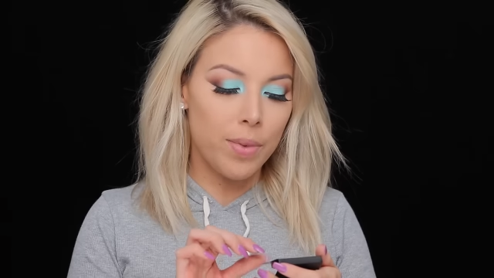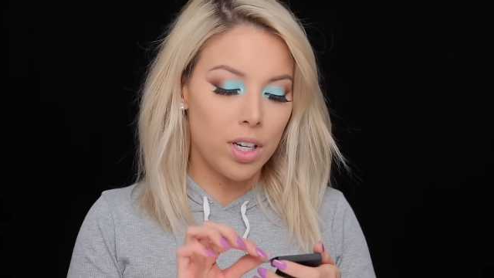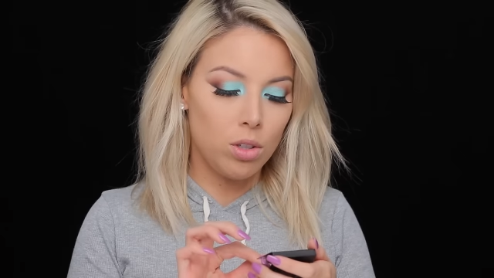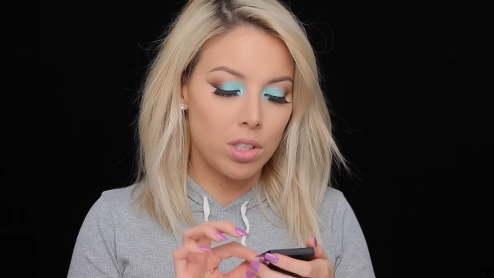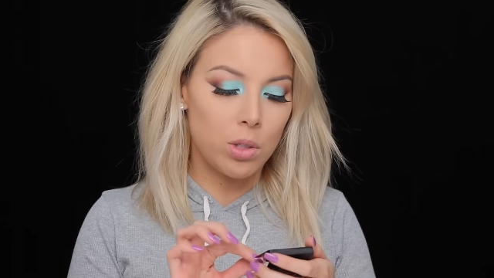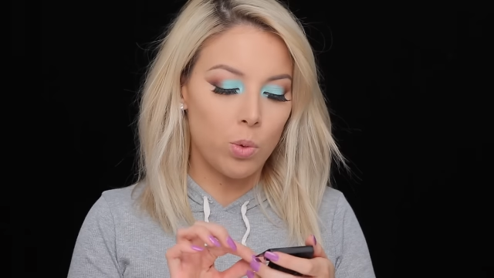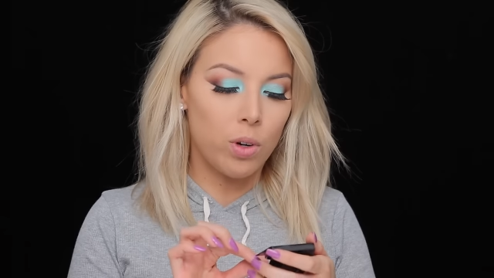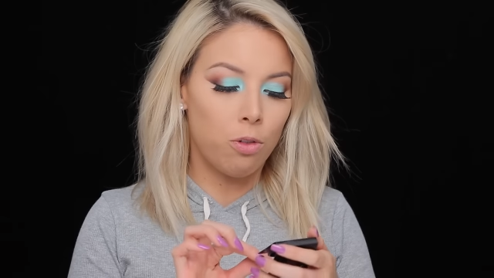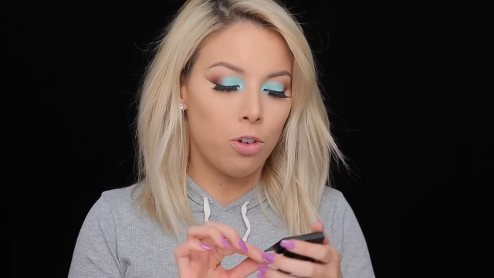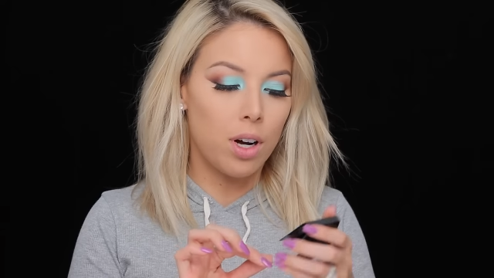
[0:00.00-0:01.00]
I'm gonna use this
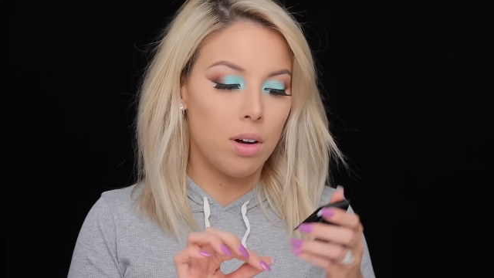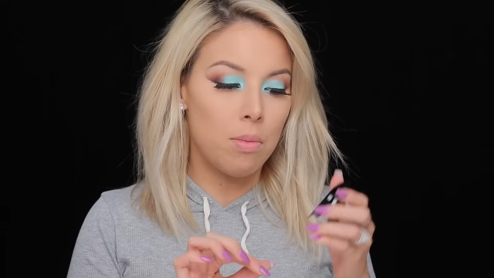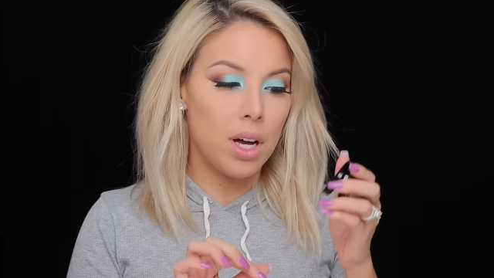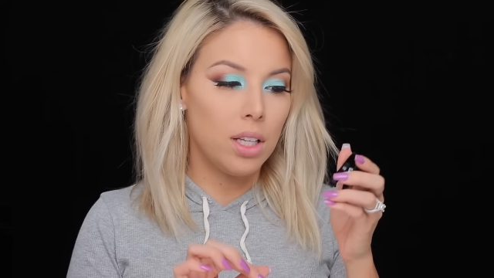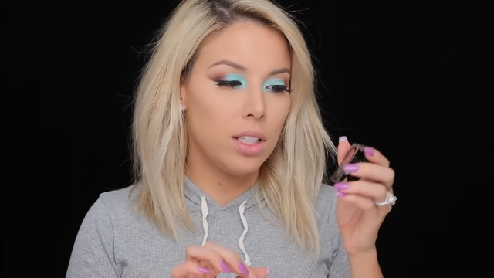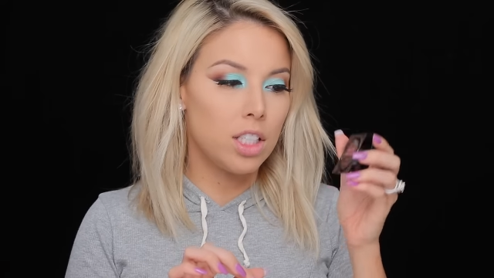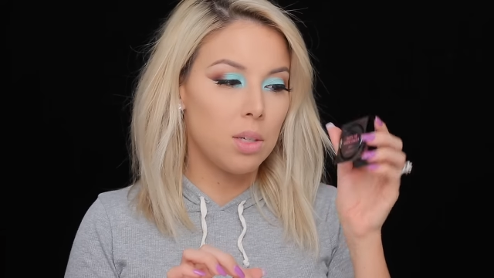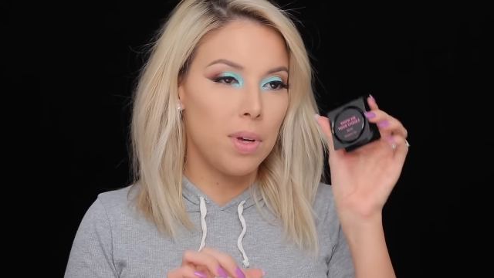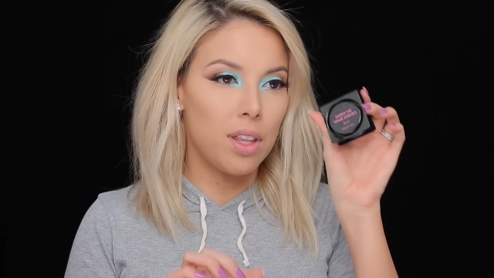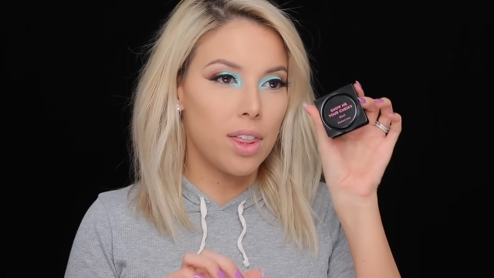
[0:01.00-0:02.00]
one from
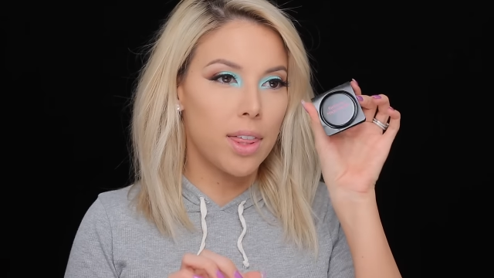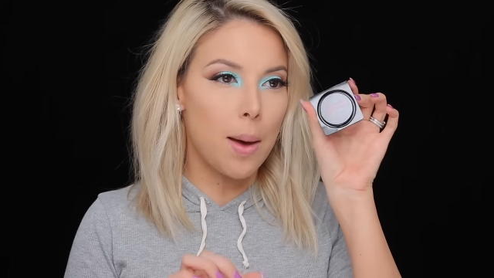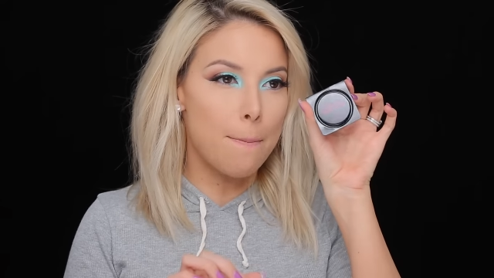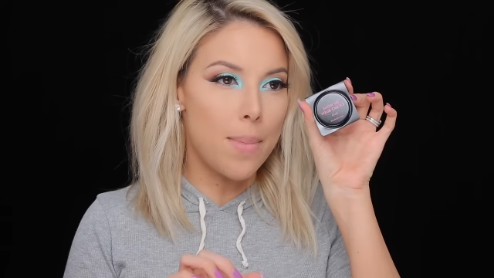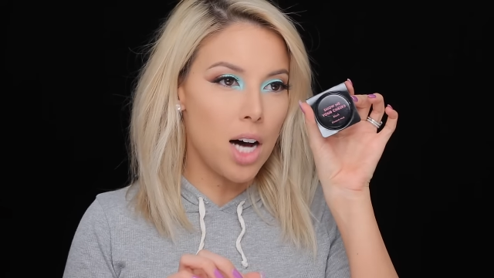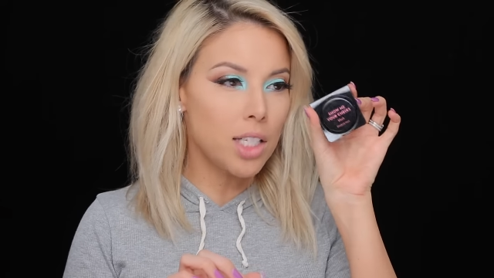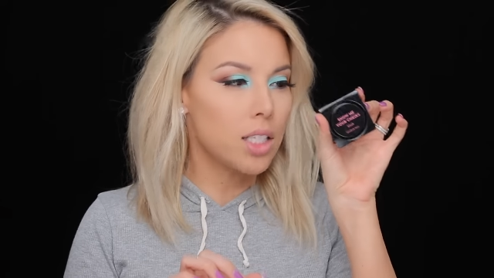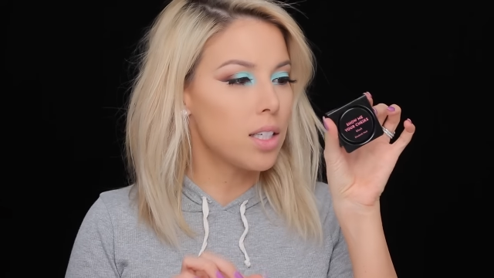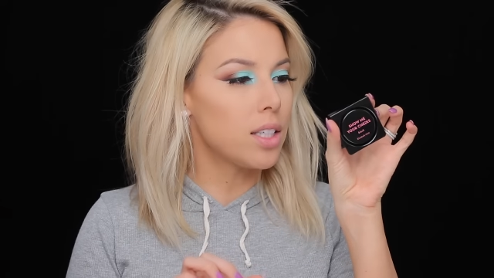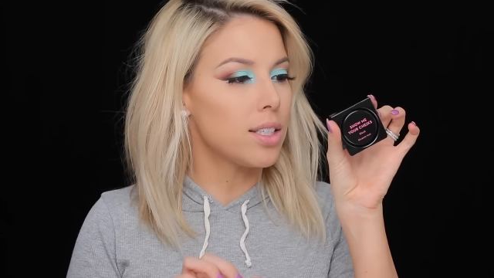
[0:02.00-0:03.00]
Elizabeth
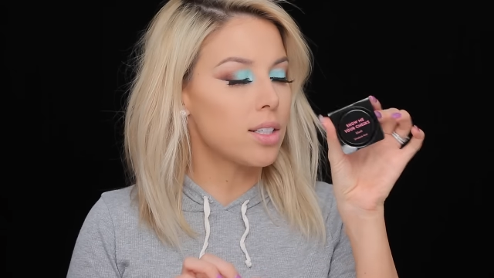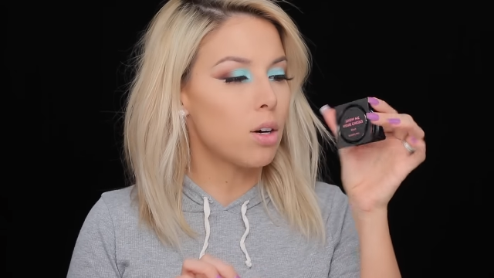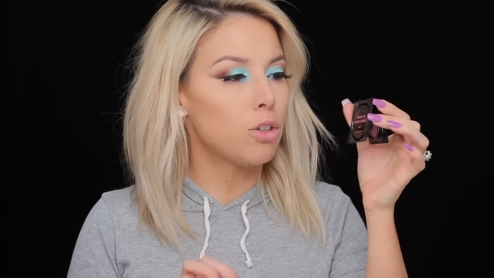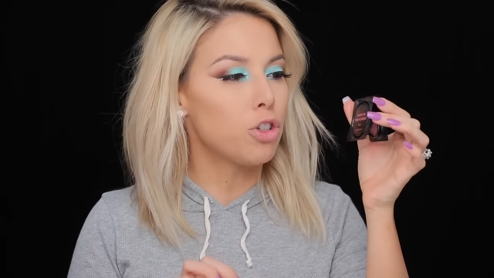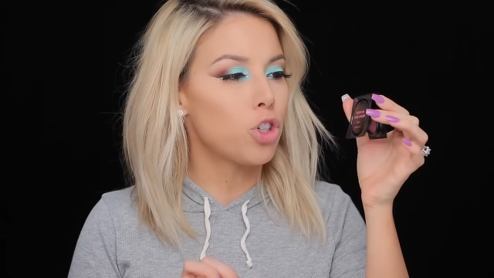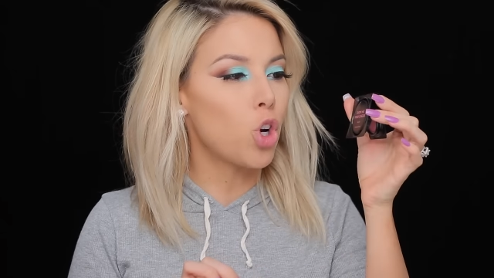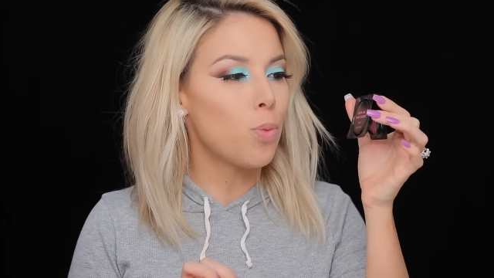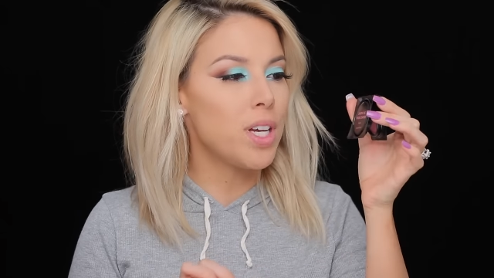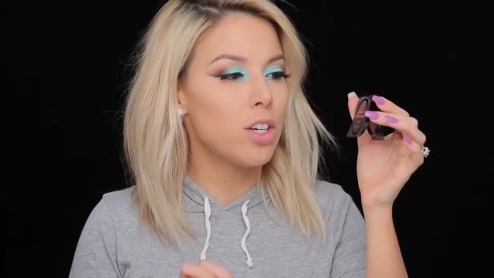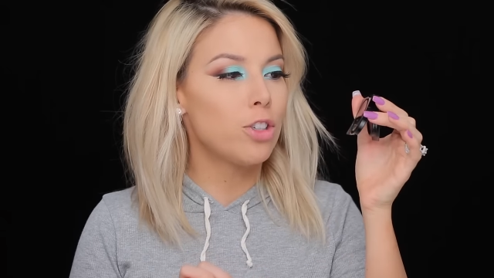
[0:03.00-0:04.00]
Mott. This is called Show
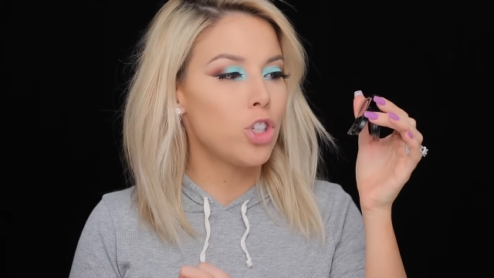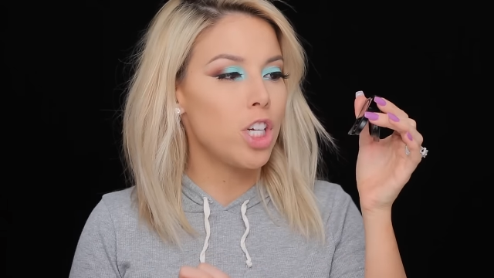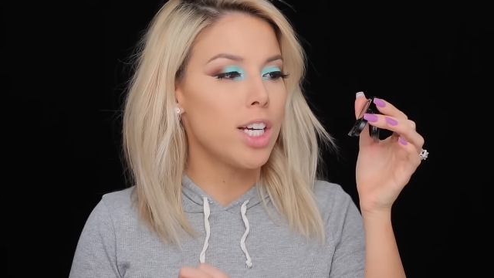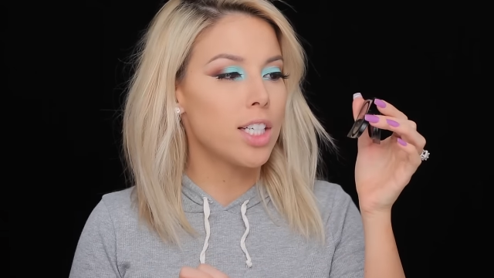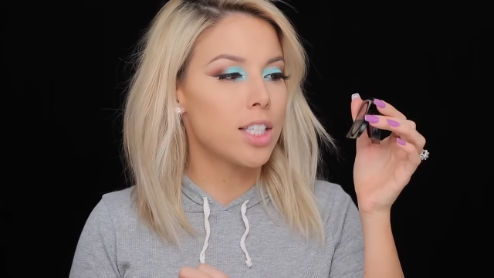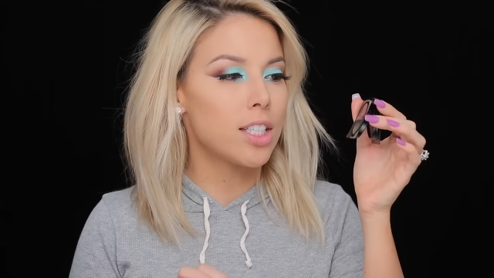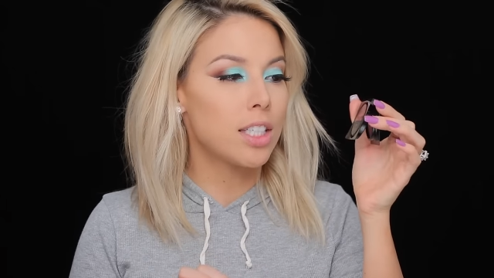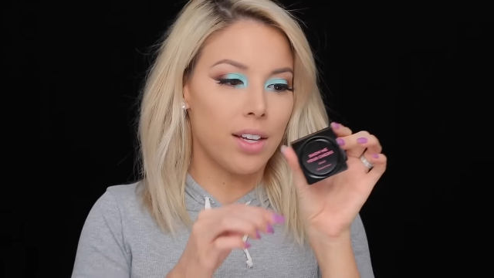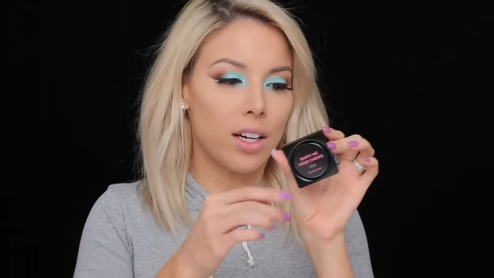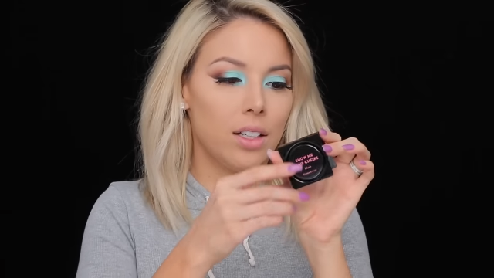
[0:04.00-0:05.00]
Me Your Cheeks,
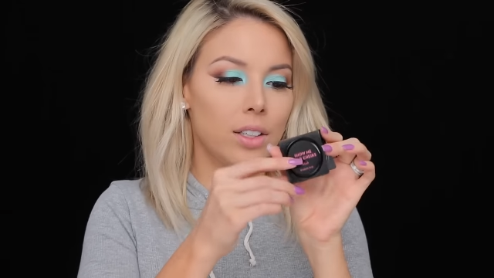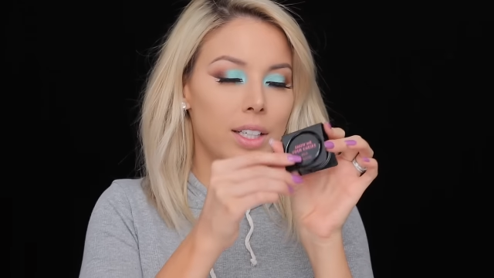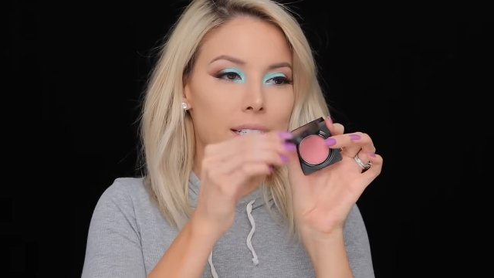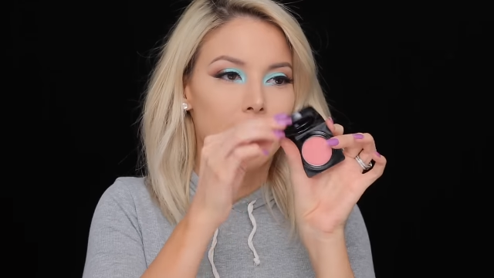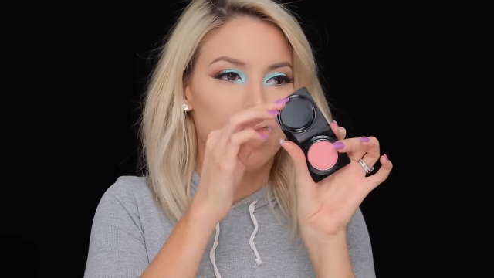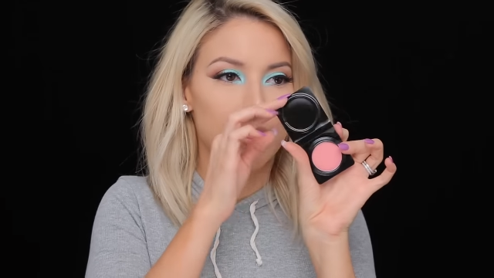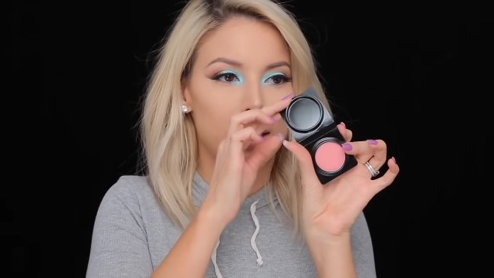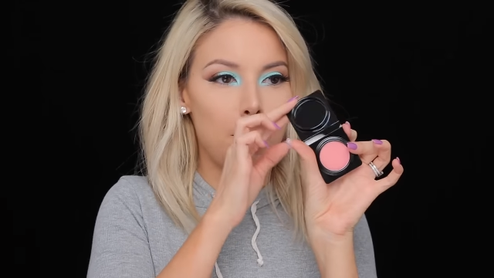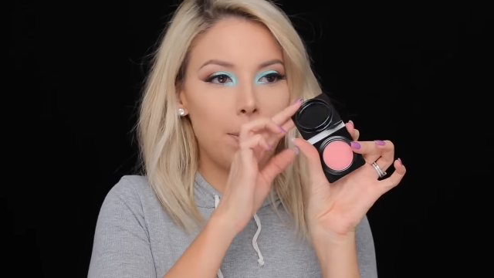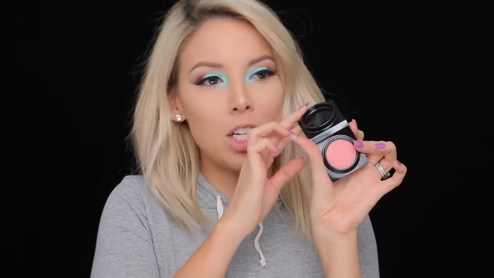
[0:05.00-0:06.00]
and the color
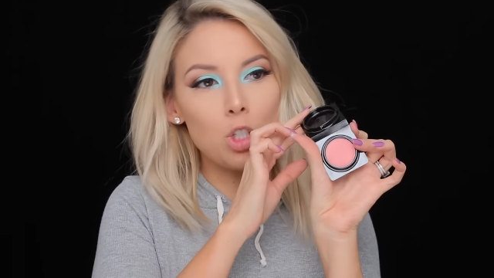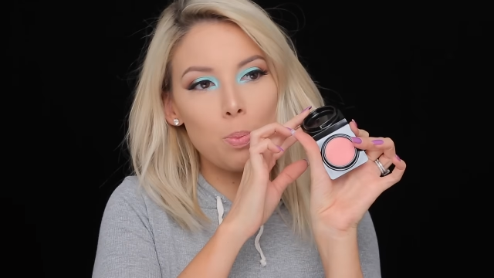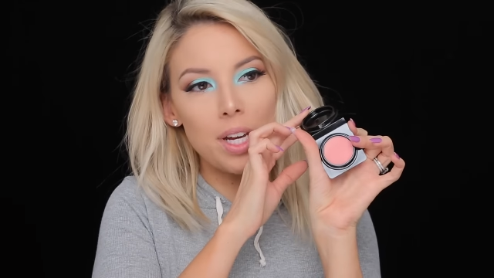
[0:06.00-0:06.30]
is peach